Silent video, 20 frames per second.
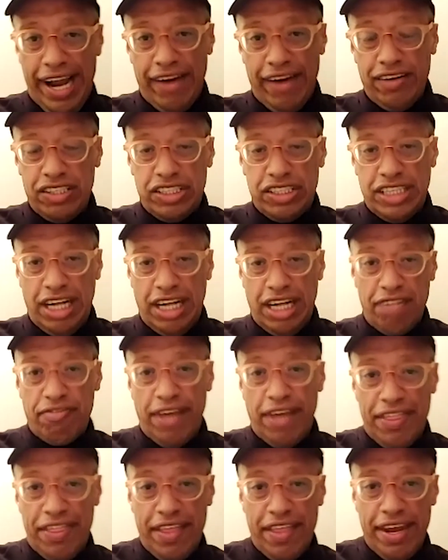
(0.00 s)
itself
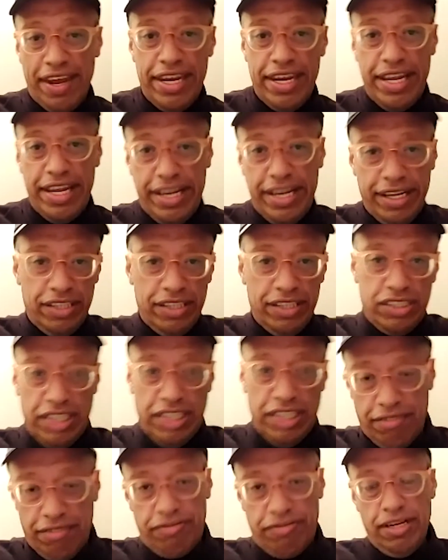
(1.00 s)
and the need
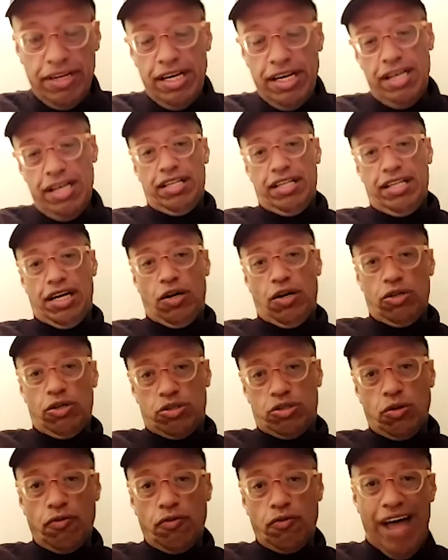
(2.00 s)
itself that
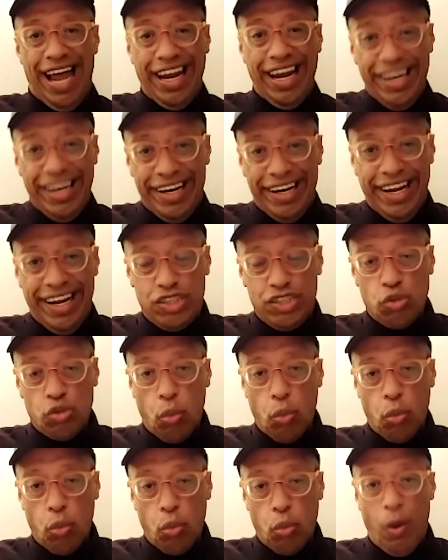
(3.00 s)
also validates
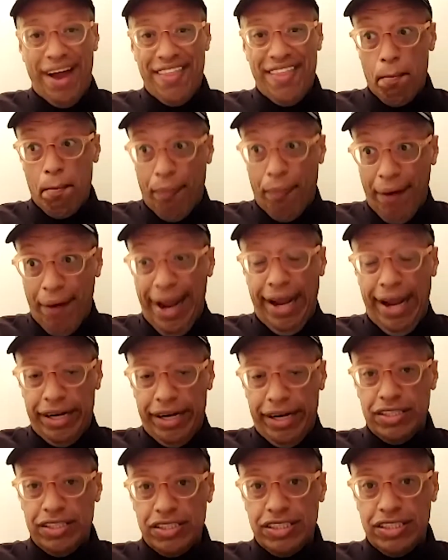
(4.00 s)
why that
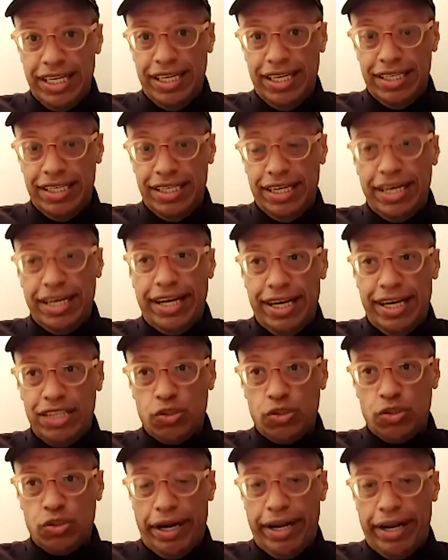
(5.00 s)
brand it
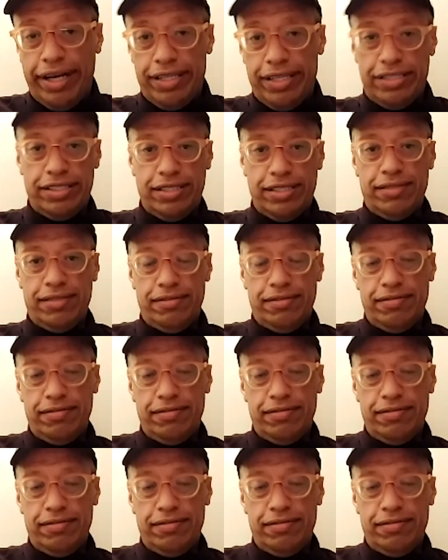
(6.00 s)
is what it is.